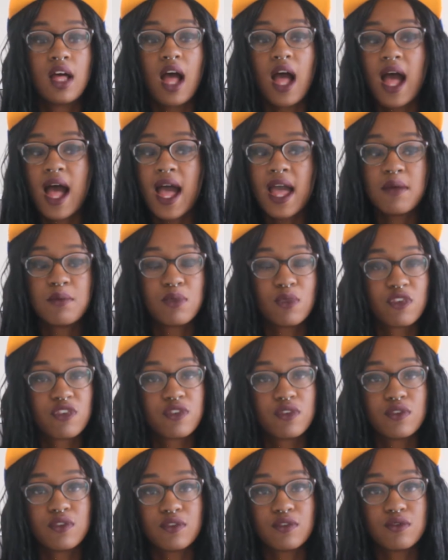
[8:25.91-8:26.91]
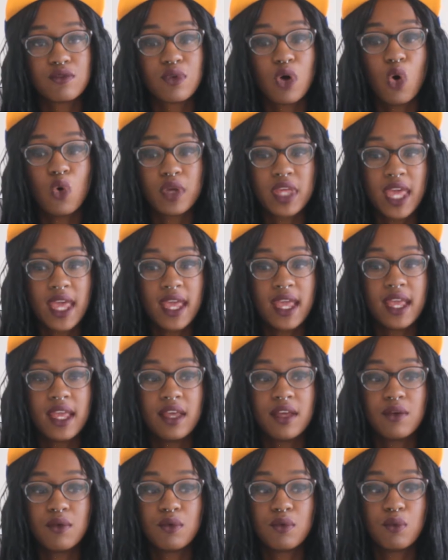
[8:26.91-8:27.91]
I'm
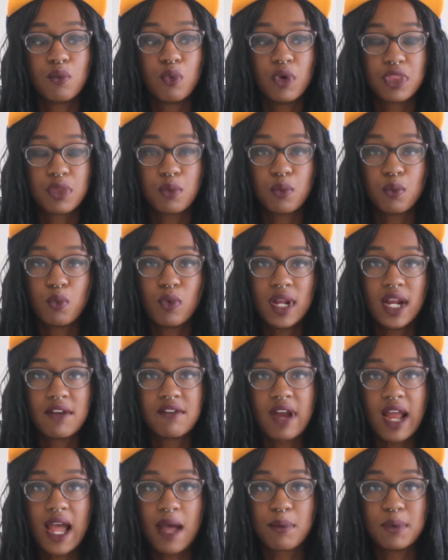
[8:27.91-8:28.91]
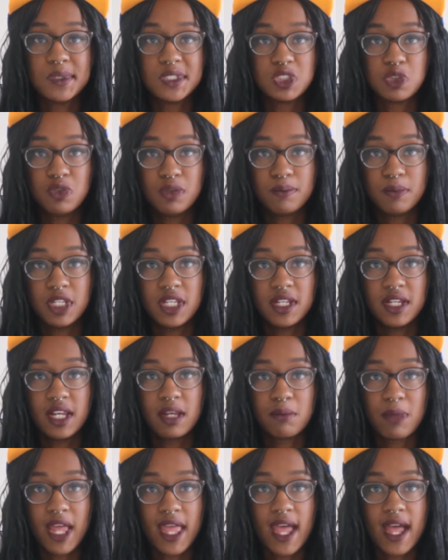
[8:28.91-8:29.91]
okay with whatever happened to me
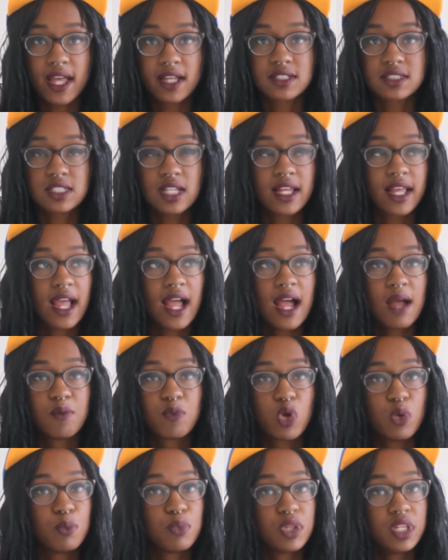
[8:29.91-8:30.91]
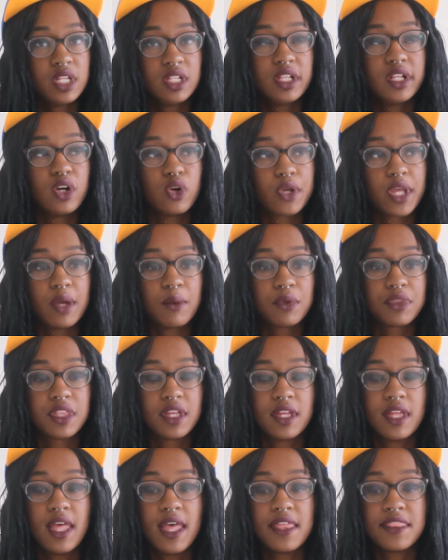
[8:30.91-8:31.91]
and my ex. Like, I'm completely okay with
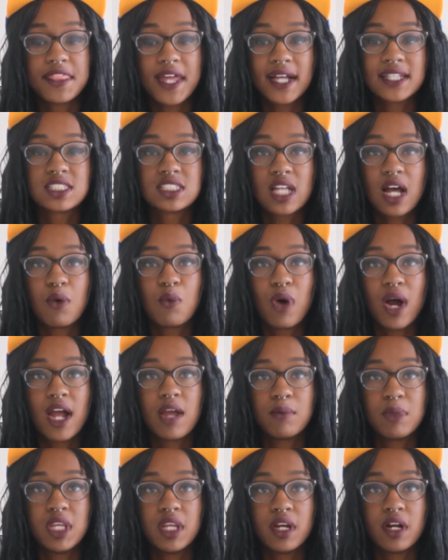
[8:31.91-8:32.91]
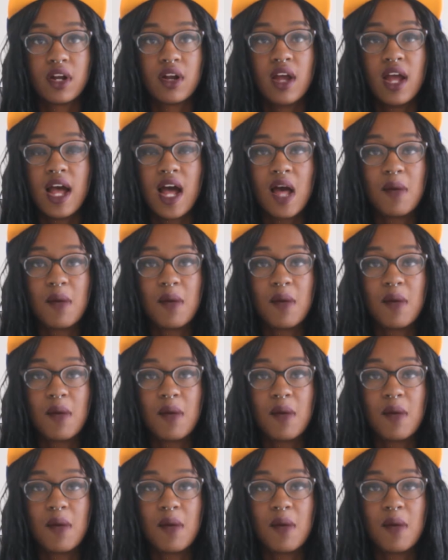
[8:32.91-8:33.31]
it. That's not why I'm here.